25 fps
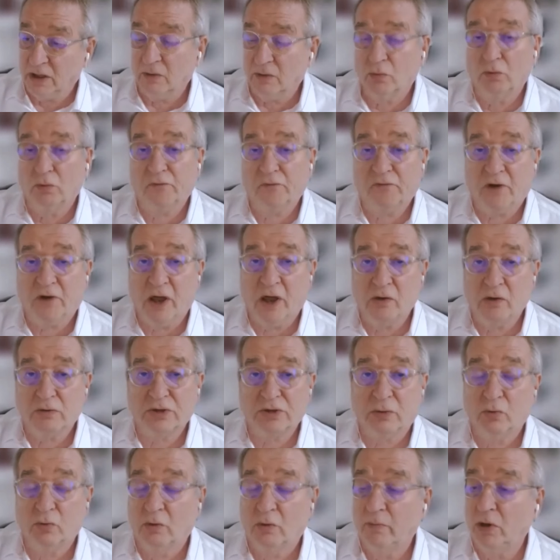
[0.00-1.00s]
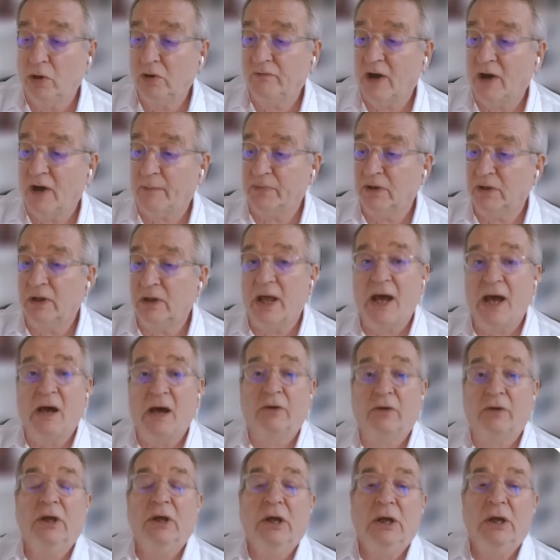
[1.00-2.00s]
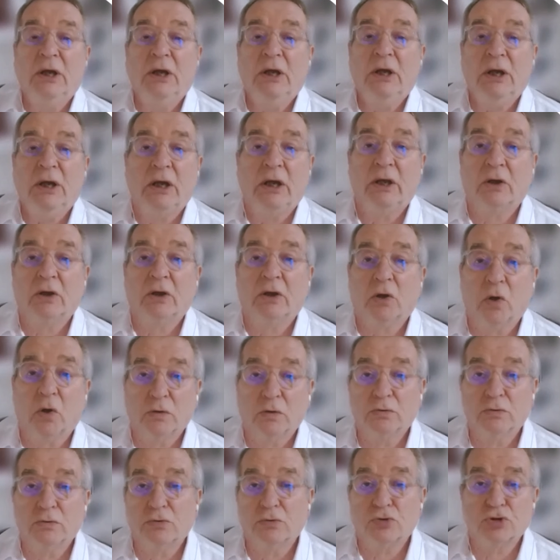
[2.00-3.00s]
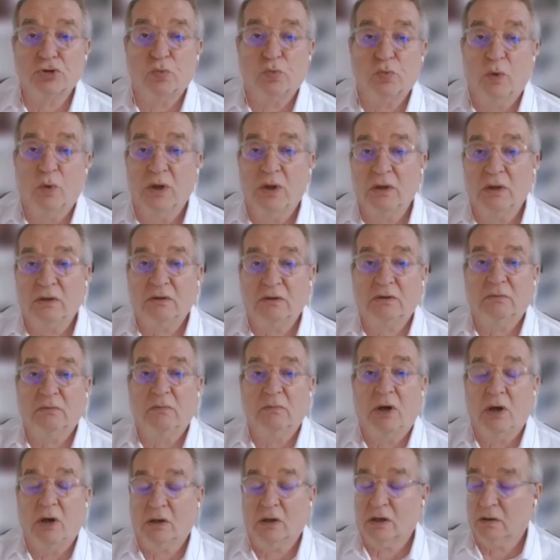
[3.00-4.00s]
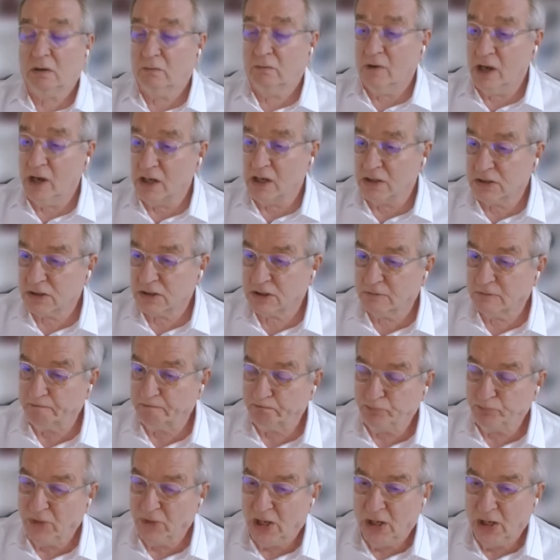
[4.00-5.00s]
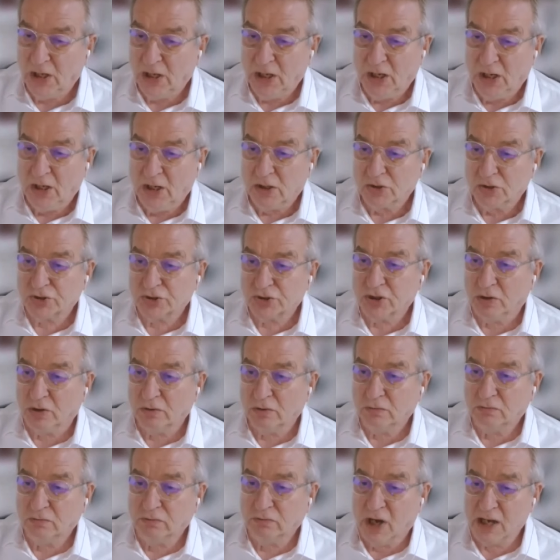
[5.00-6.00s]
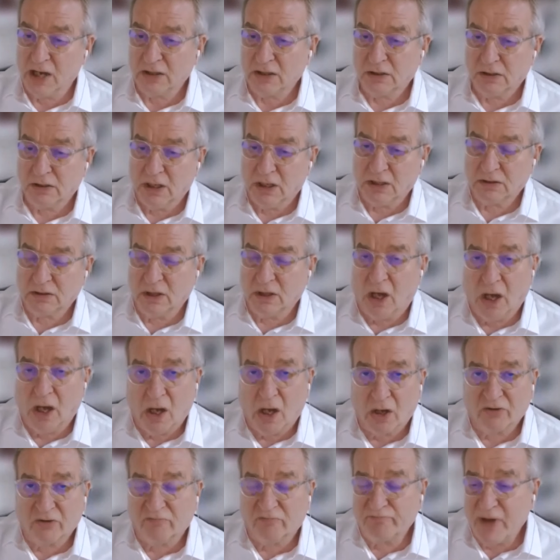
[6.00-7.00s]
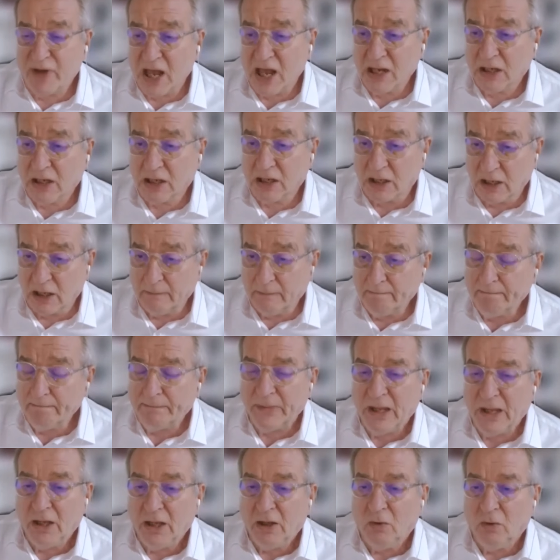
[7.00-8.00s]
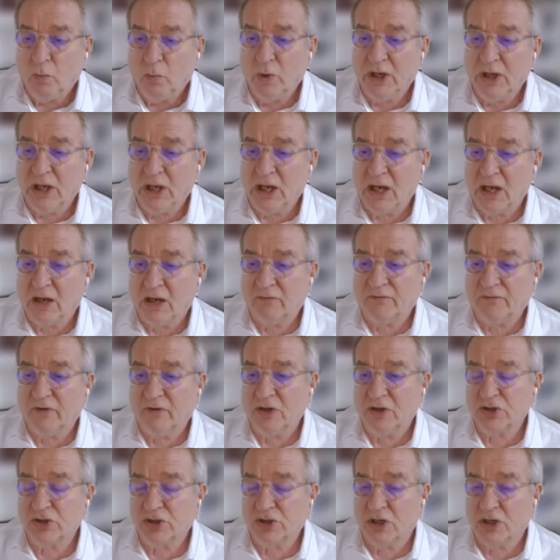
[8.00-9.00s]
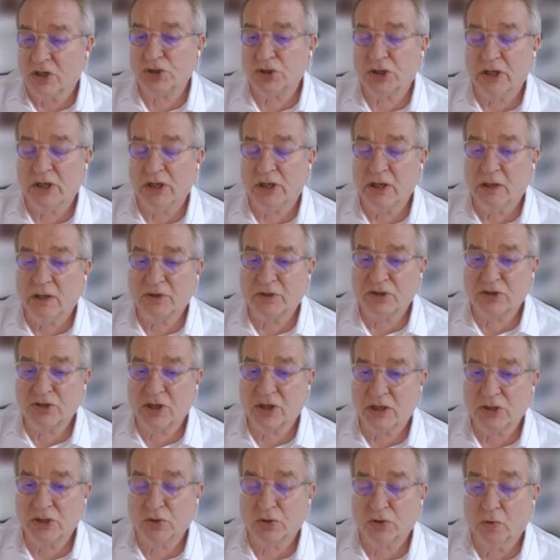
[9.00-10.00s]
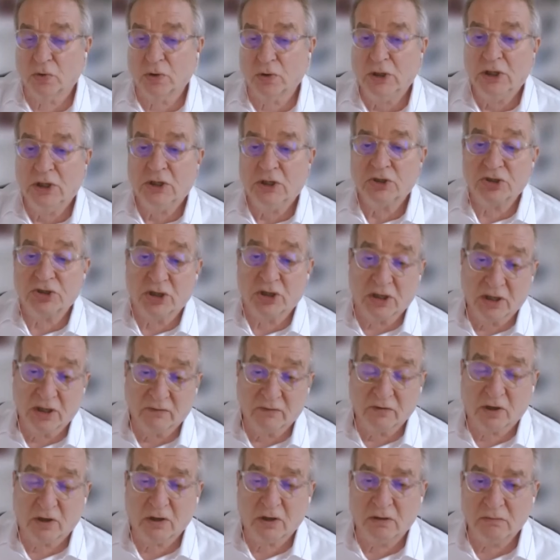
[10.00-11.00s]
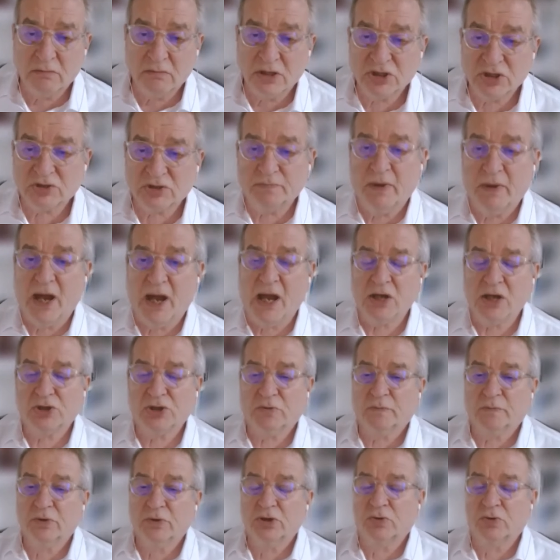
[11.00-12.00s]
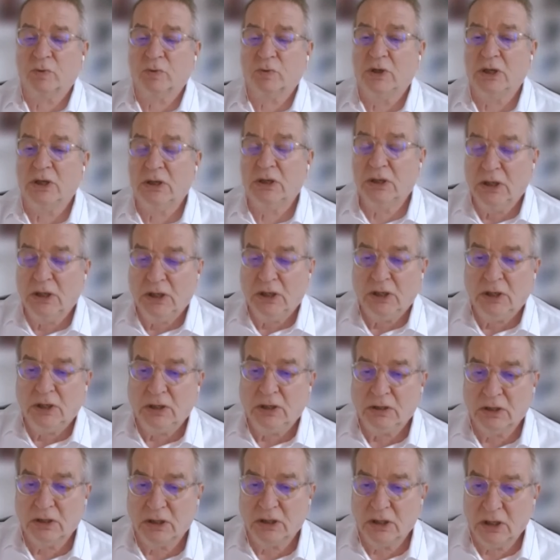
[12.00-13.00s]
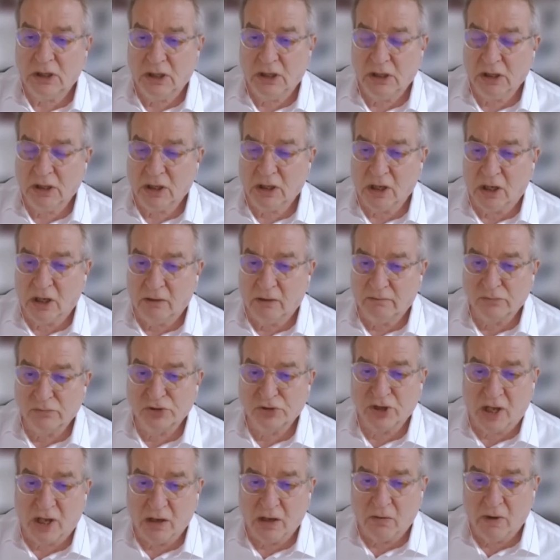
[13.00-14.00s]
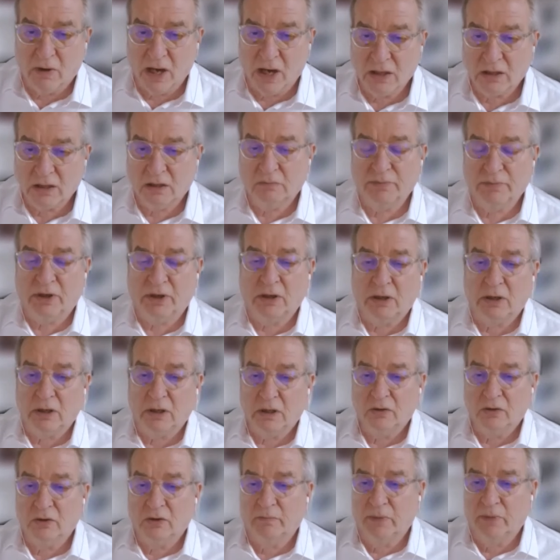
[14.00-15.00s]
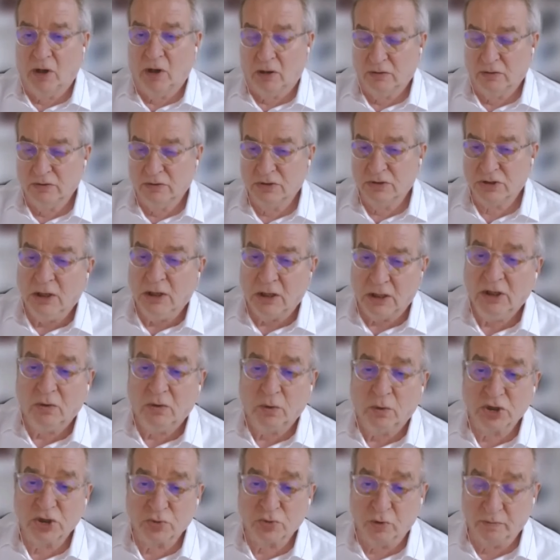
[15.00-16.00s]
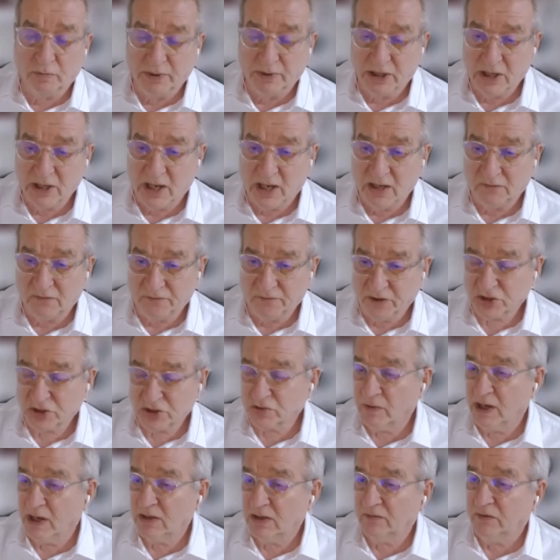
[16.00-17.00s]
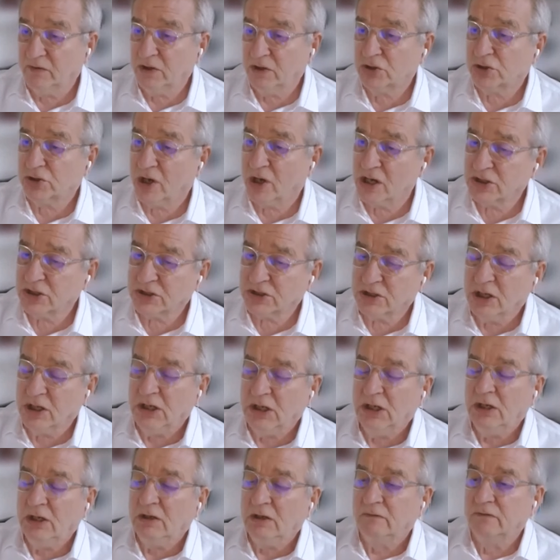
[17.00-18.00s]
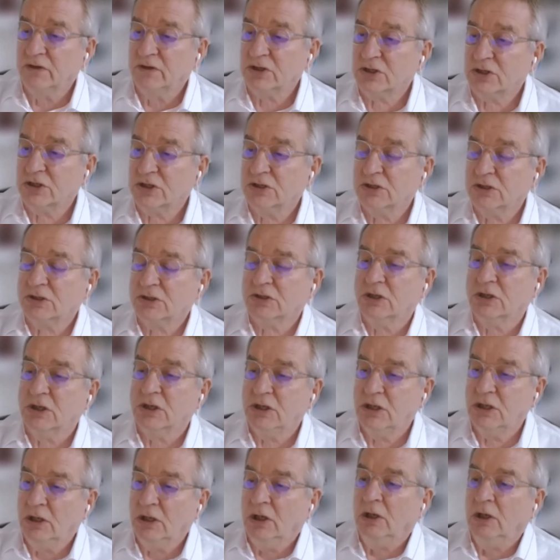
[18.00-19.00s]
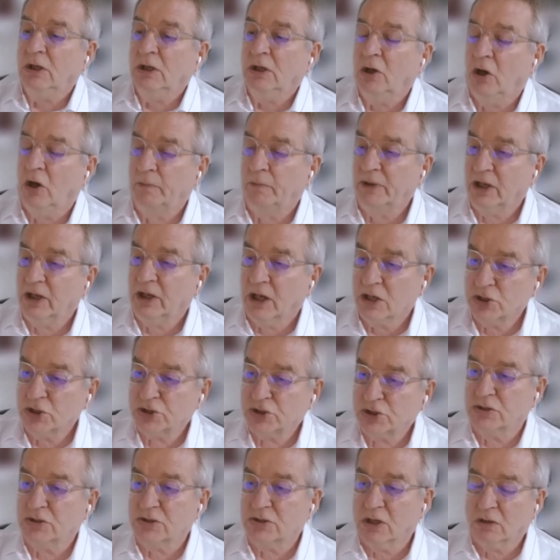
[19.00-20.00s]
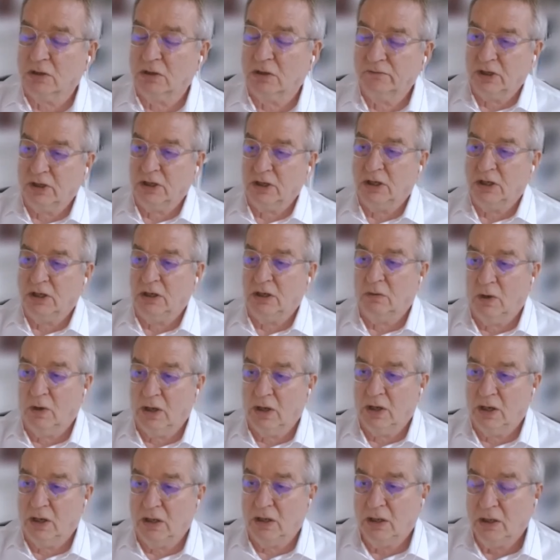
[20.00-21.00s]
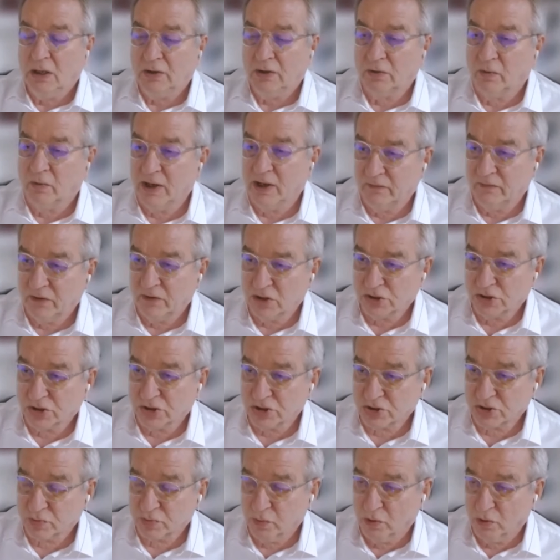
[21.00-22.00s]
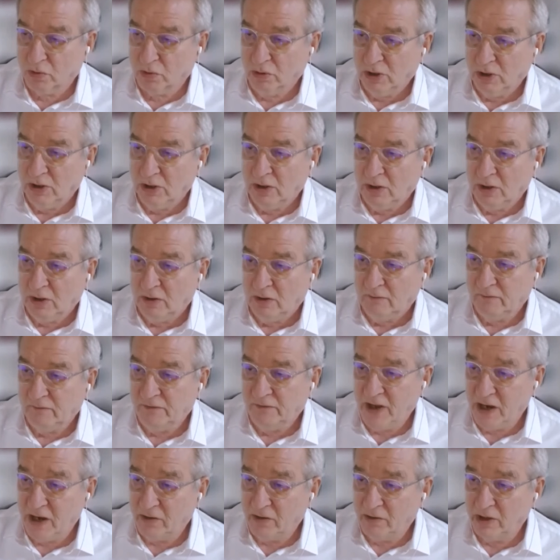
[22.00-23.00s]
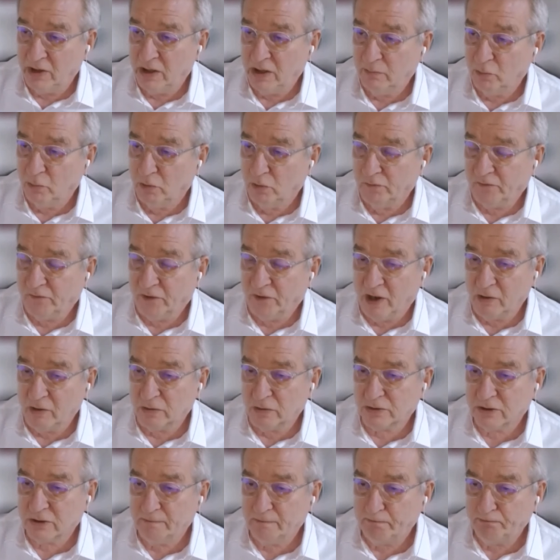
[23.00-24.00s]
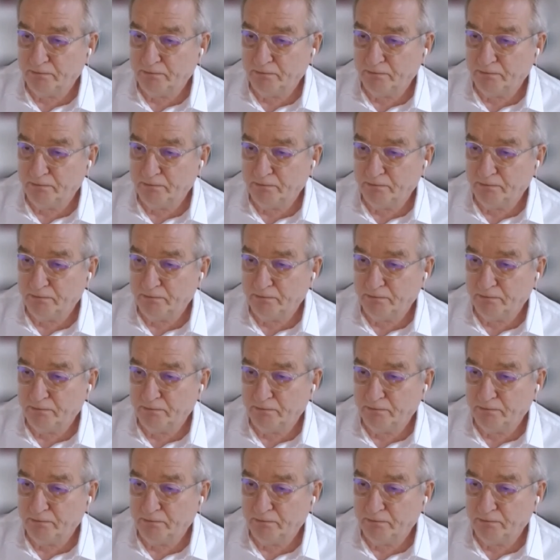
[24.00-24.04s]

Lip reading: it will float, it will move up and down in accordance with market rates. So right at the heart of banking, we have essentially a potential significant mismatch between the income generated by the bonds, which would be a fixed rate of interest, versus the obligations over here where the rate of interest will vary and will float.